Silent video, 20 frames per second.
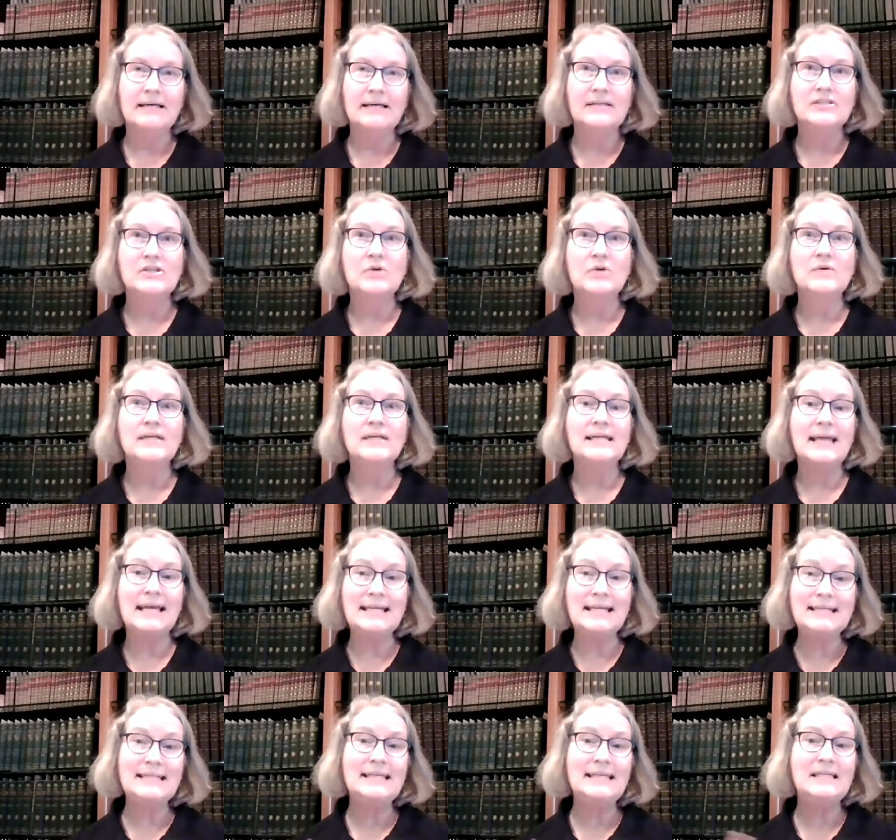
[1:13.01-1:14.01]
So in
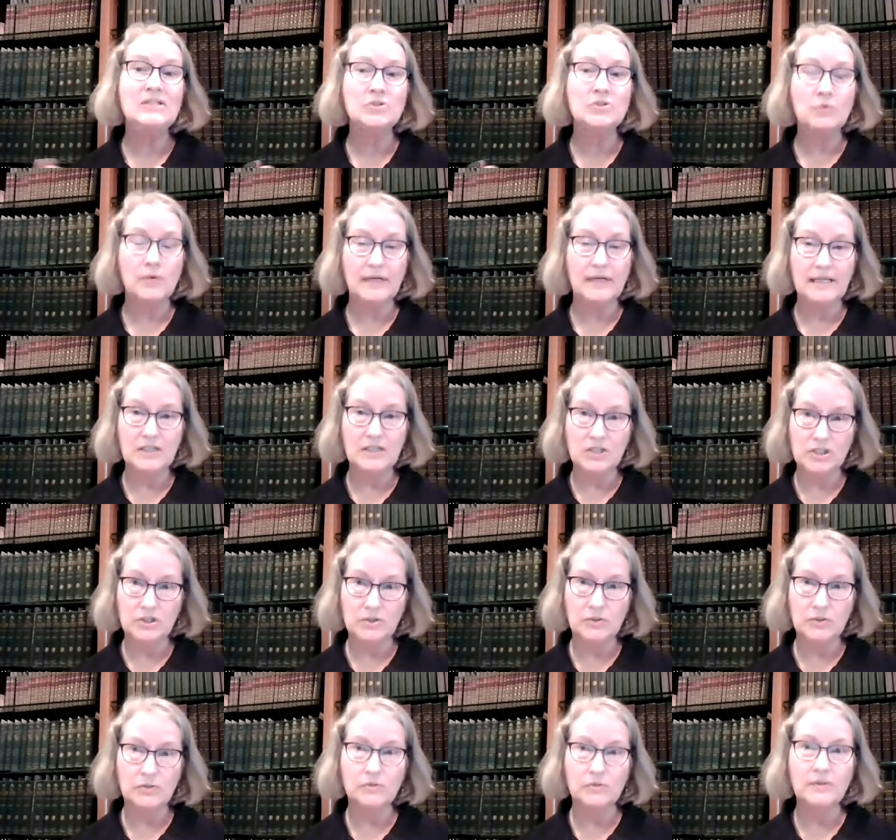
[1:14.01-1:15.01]
nineteen
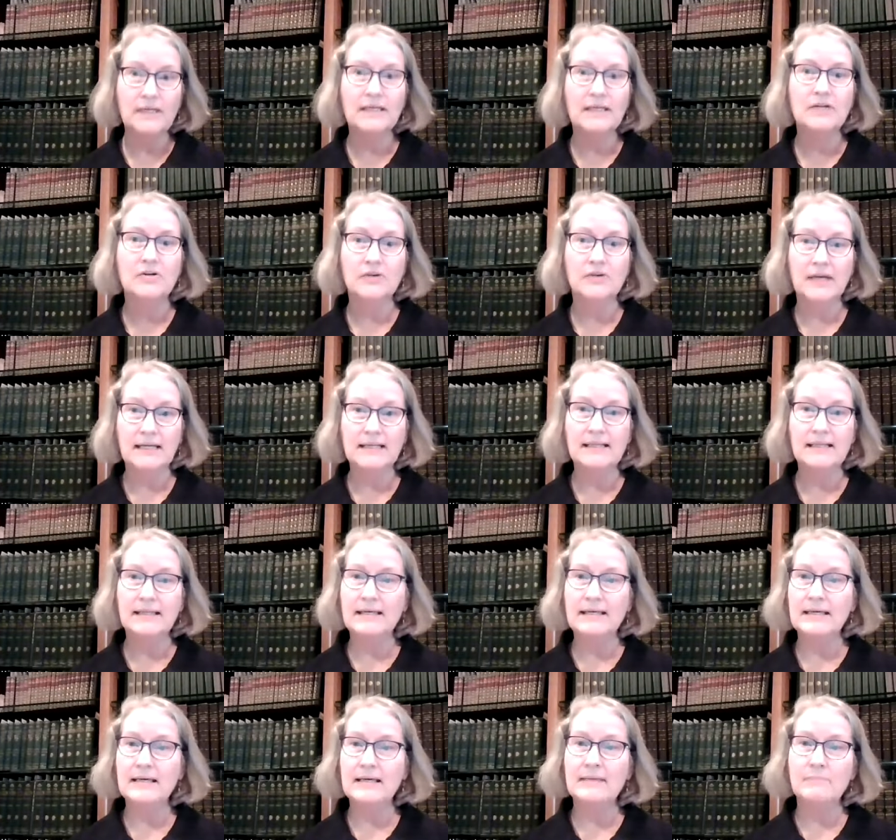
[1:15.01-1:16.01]
twenty-two, he created
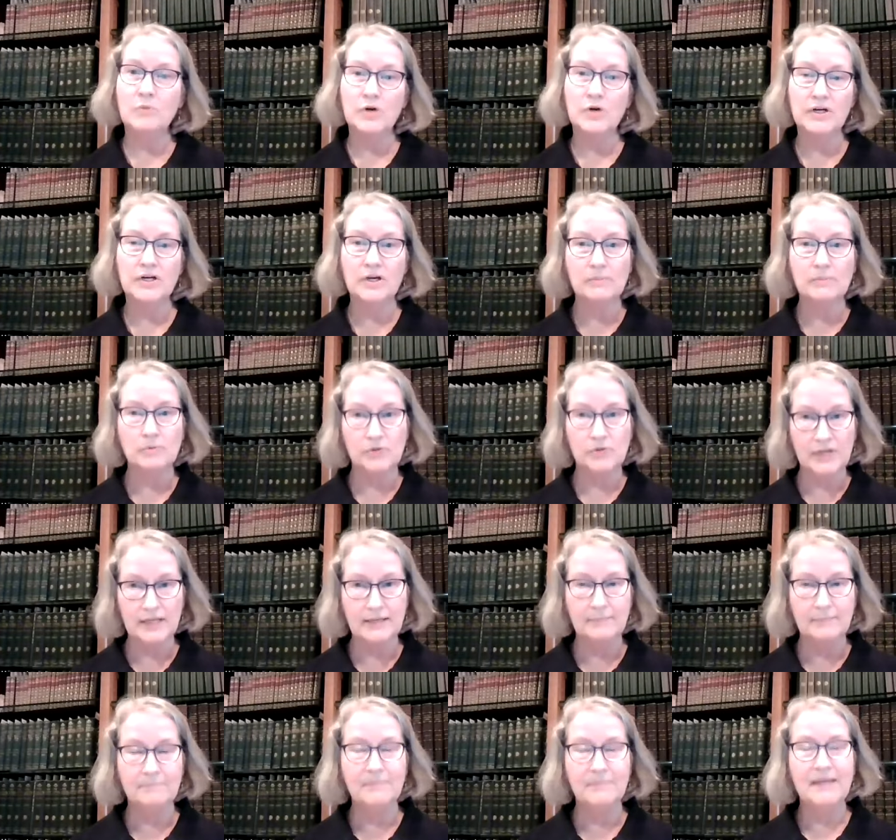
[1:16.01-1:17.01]
the Morton
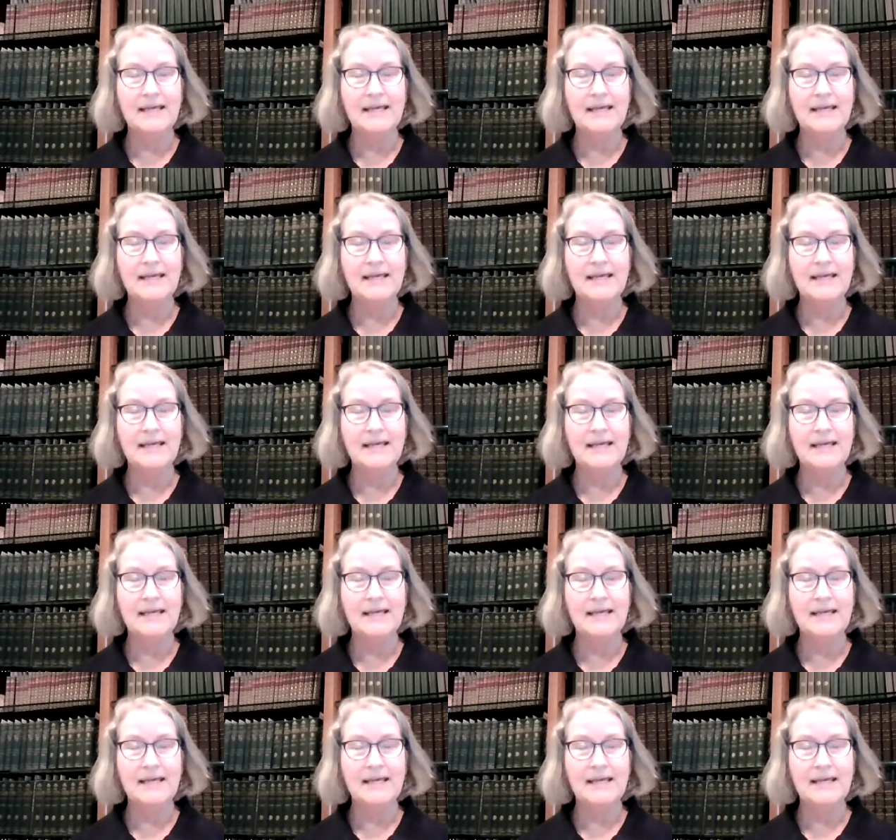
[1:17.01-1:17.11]
Arboretum.